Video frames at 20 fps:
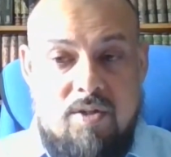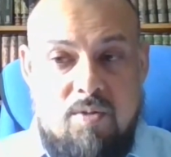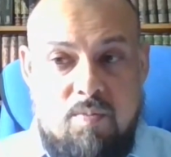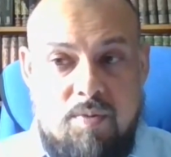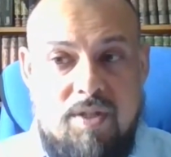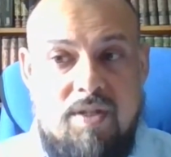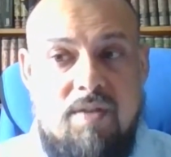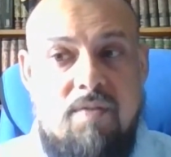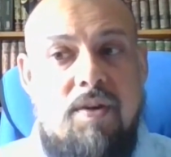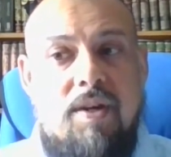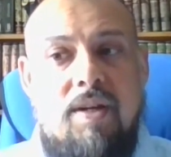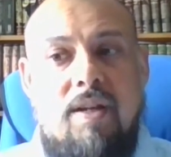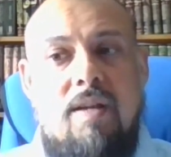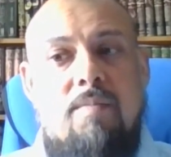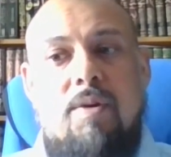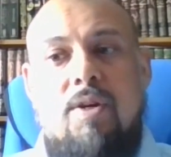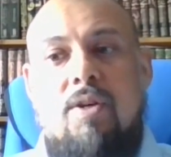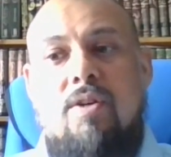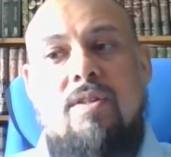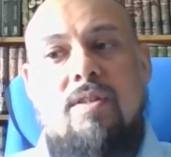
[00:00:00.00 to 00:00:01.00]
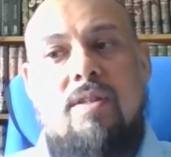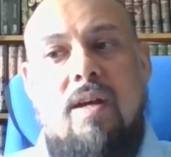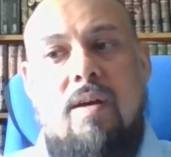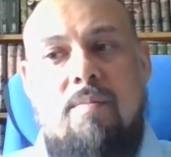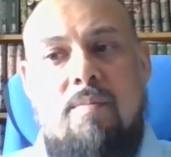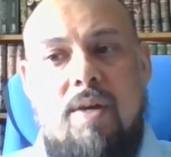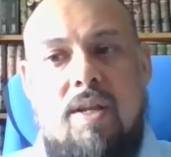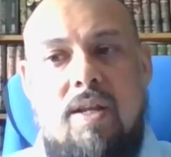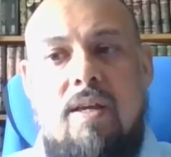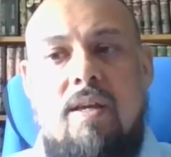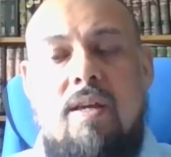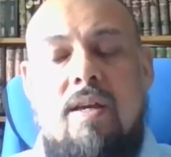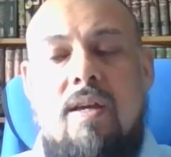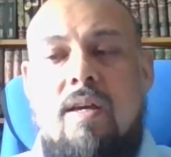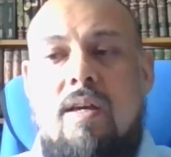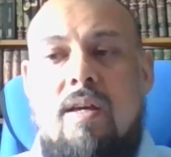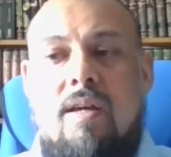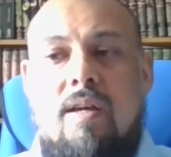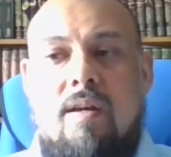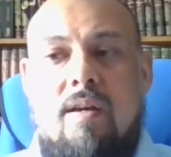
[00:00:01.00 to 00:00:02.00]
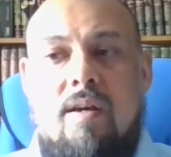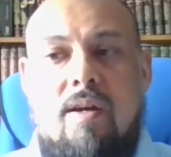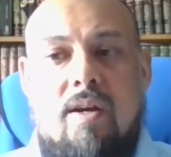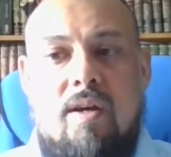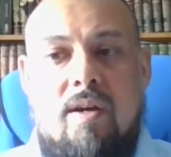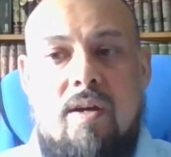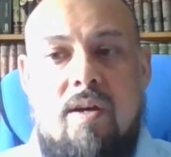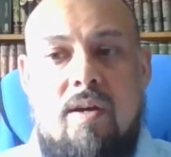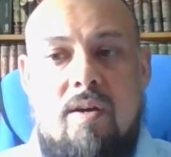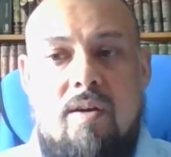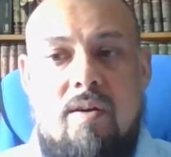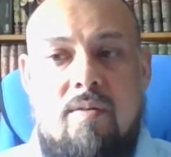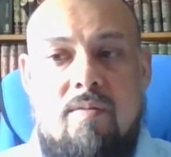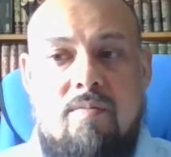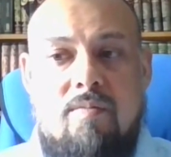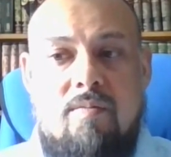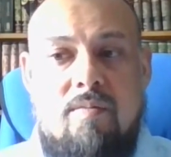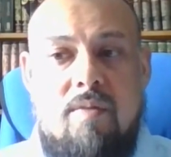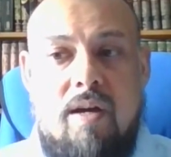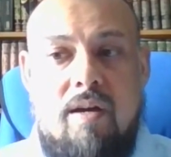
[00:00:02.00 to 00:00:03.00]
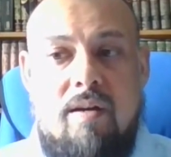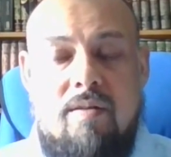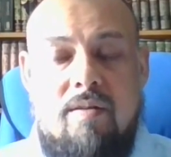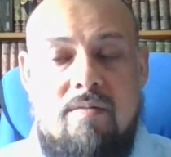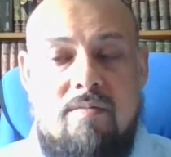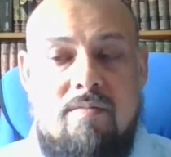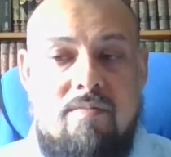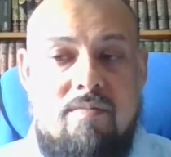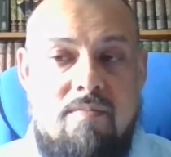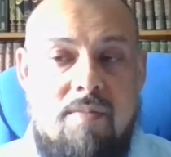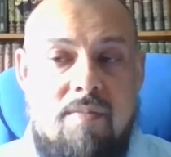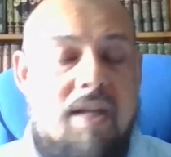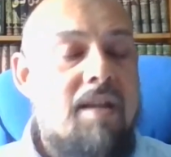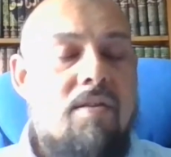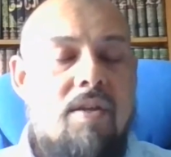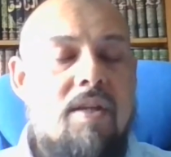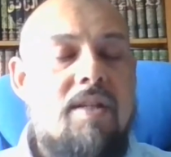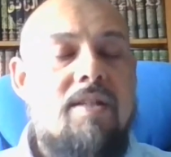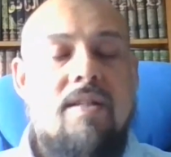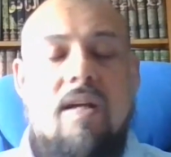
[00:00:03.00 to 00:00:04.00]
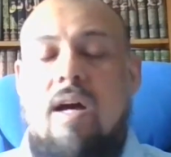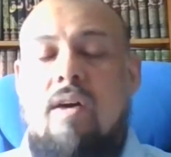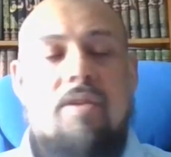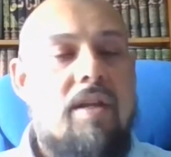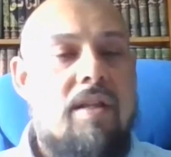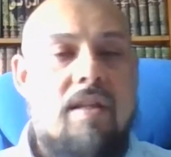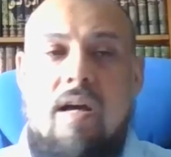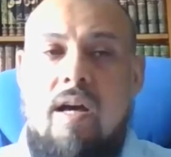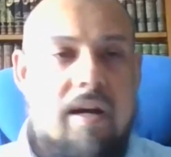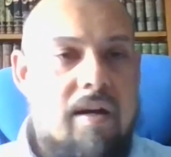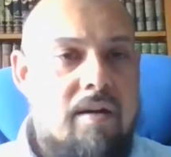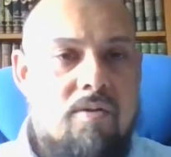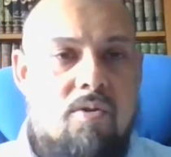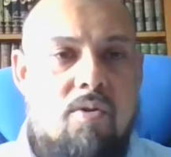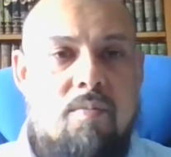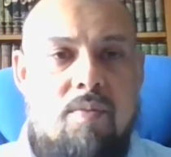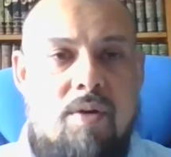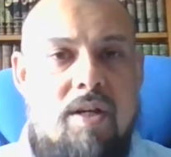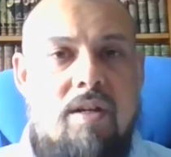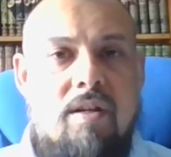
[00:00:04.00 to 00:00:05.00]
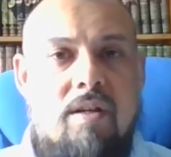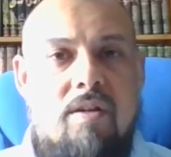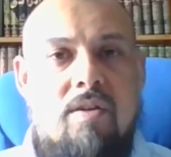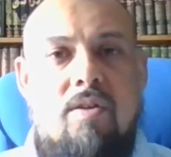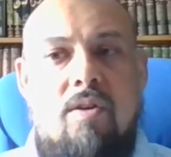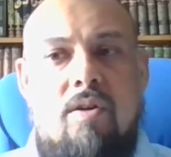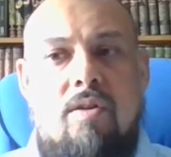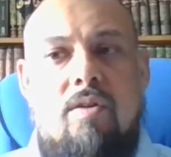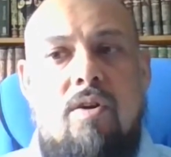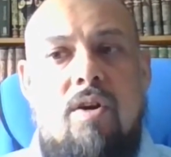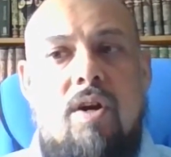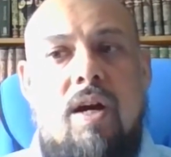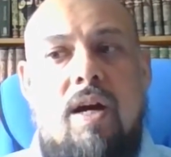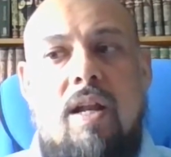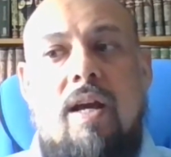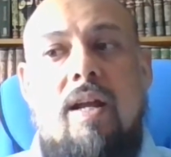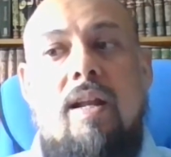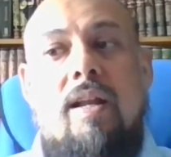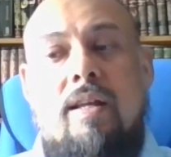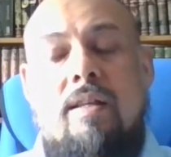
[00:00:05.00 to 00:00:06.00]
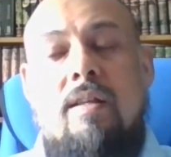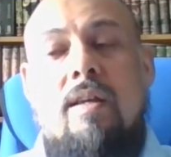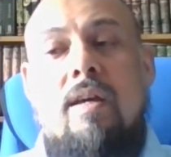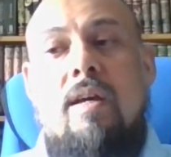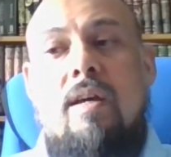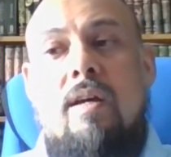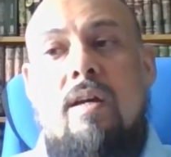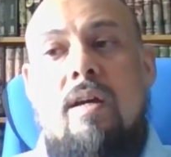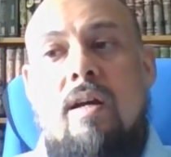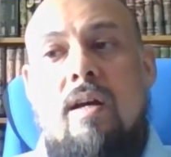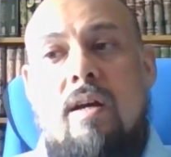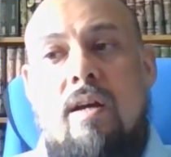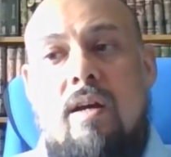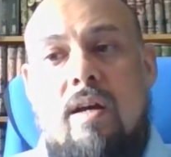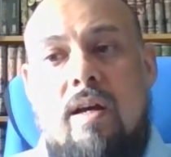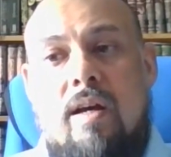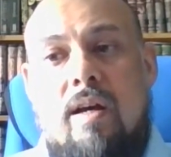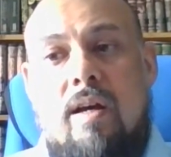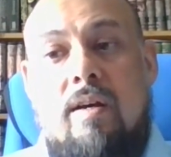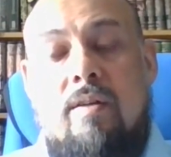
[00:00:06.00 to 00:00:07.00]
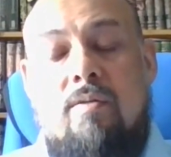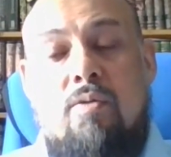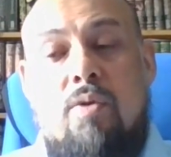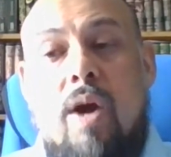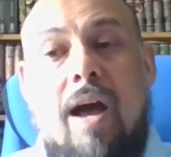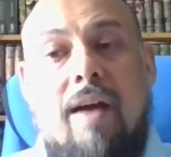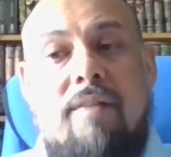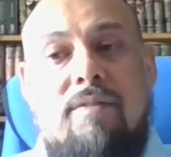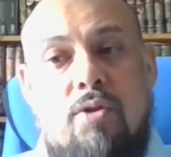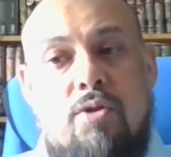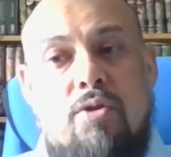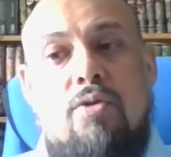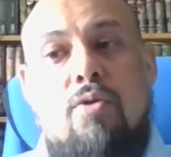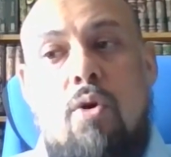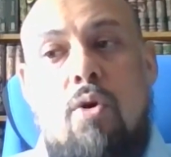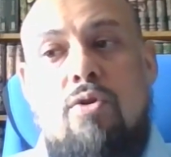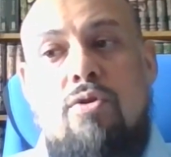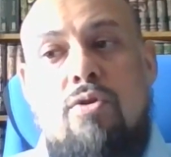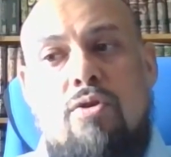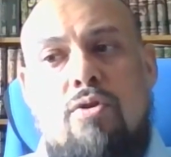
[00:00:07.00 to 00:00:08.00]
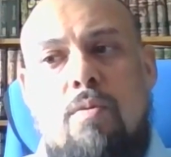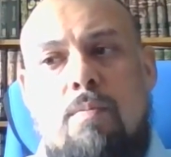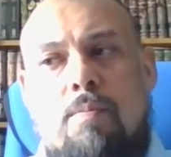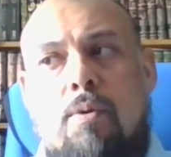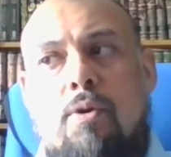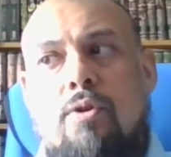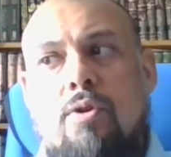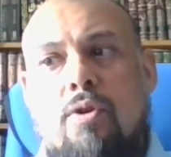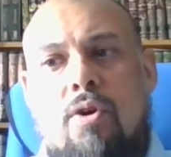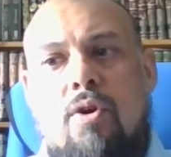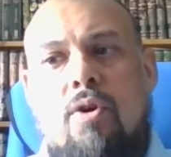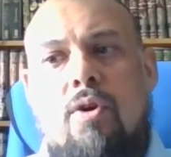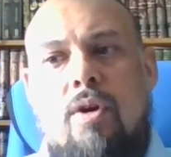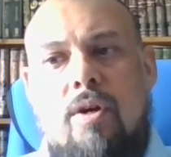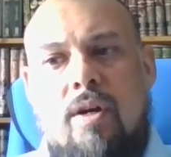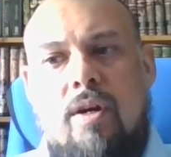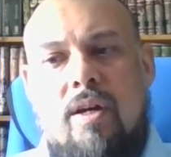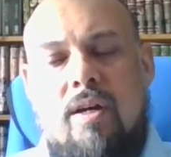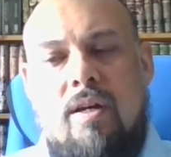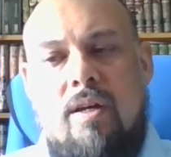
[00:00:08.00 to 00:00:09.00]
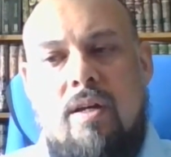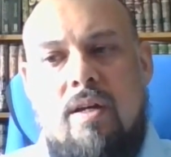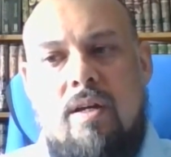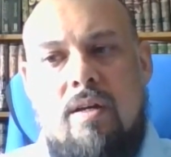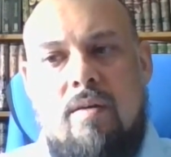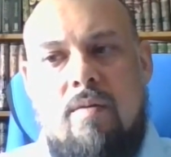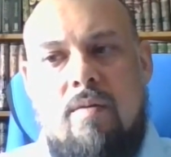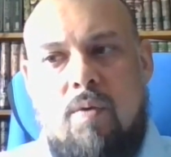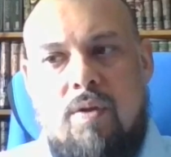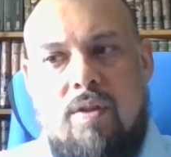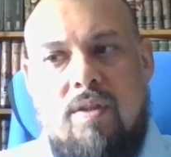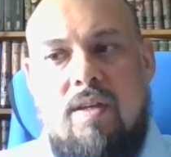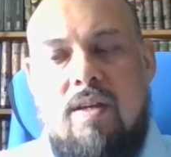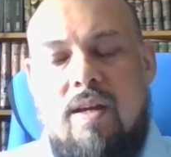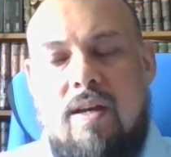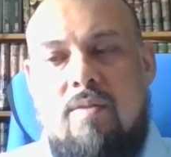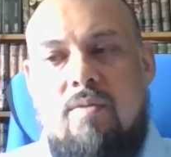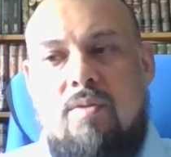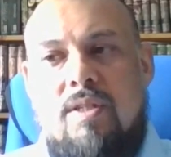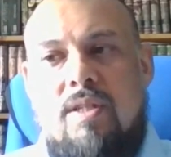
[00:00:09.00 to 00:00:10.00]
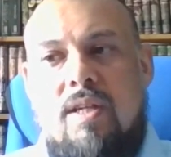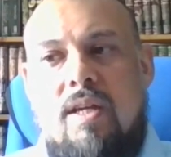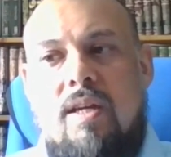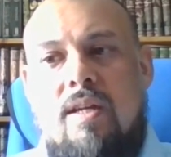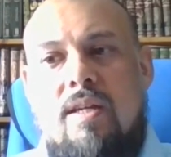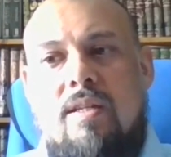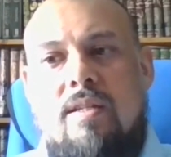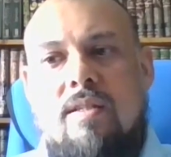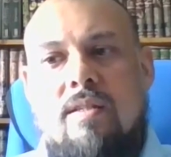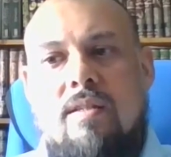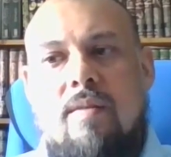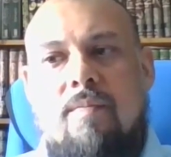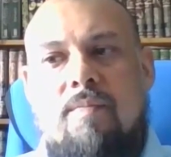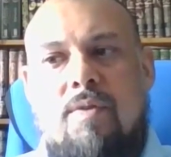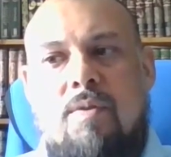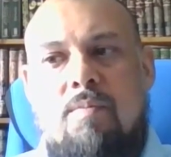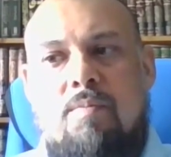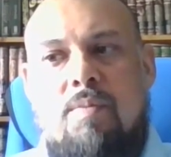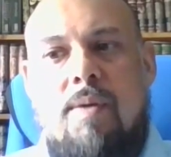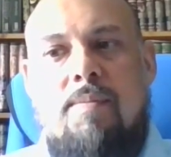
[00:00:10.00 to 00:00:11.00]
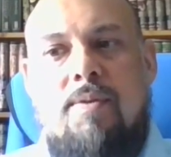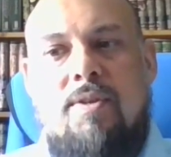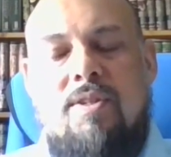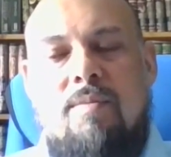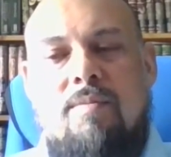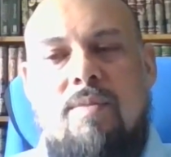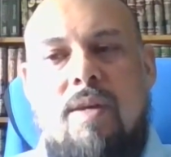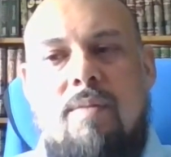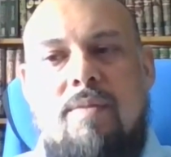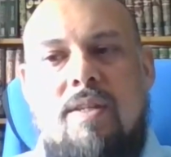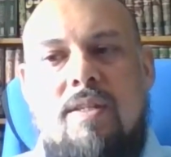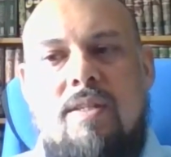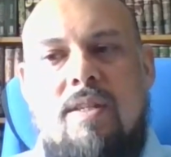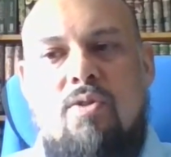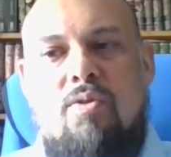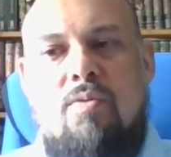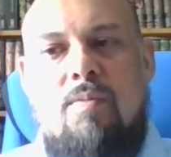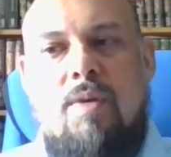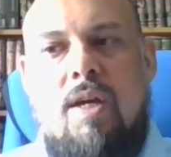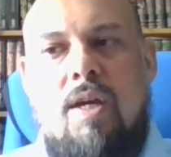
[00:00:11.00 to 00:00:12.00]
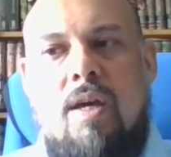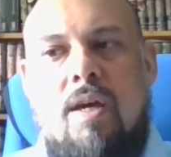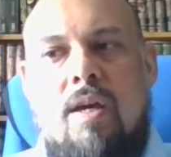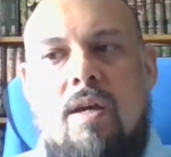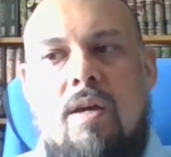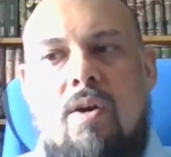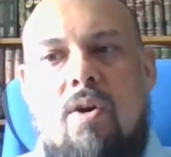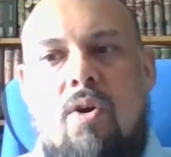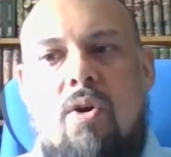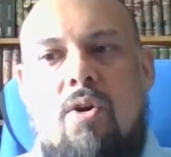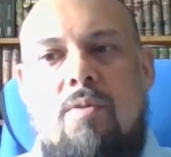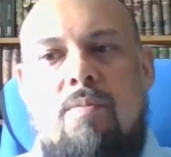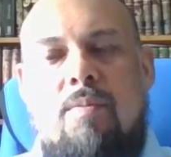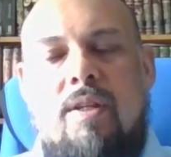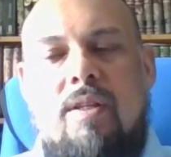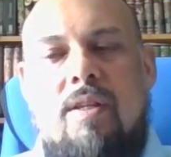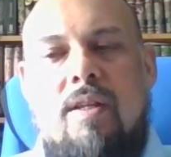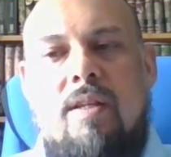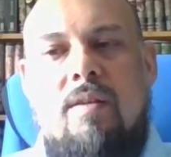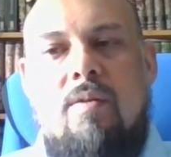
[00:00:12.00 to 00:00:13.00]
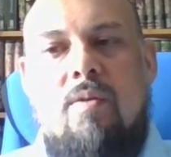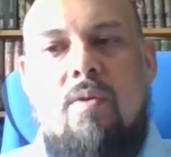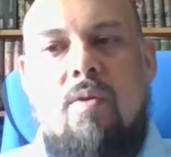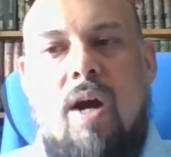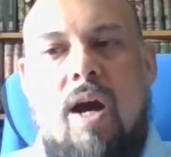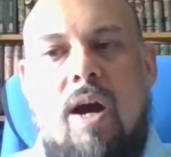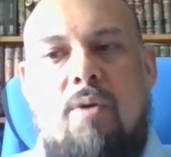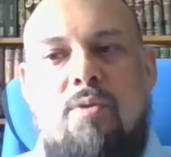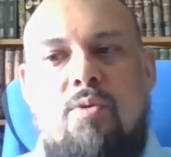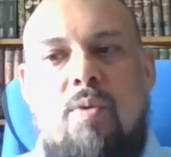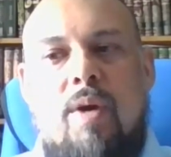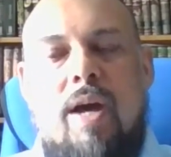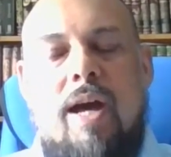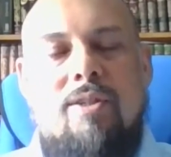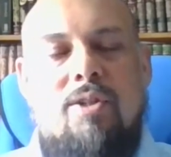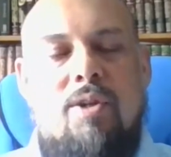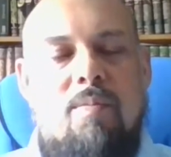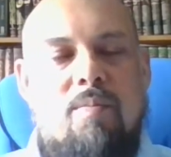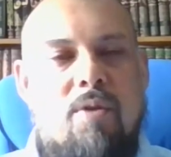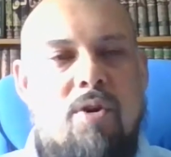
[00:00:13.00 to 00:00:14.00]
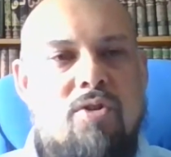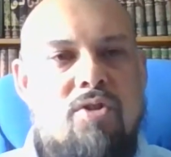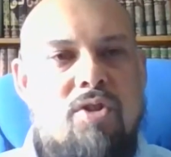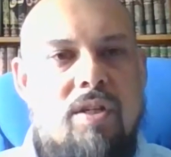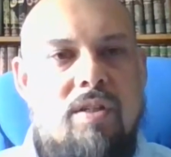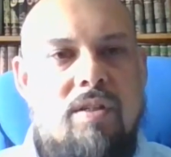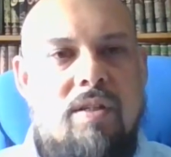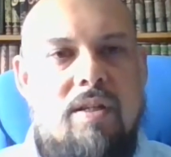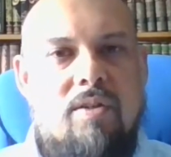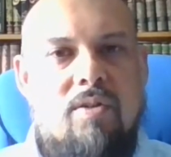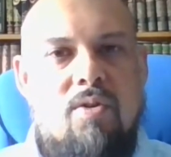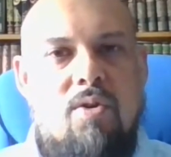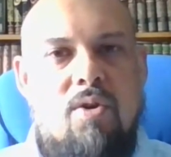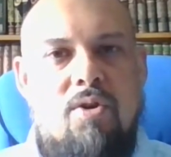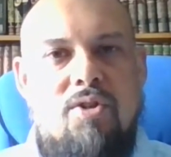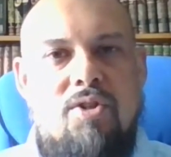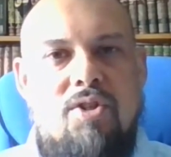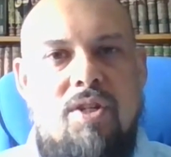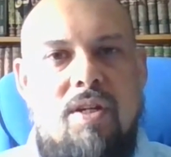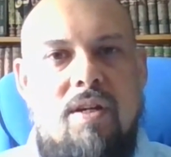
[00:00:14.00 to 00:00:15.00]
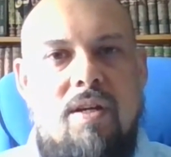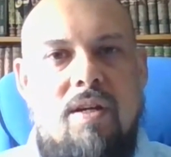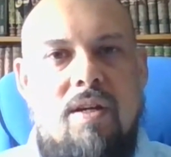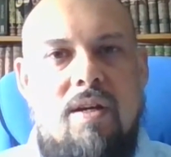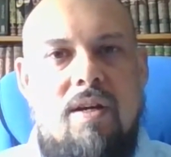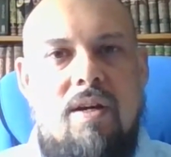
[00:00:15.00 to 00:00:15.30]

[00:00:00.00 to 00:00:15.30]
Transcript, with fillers: specifically because there are many Uh, many things out there that are completely not, not halal, and uh, you have to also support. You know, uh, one thing I will say is, people sometimes they say to me, "Oh, but then how do we adopt blockchain technology?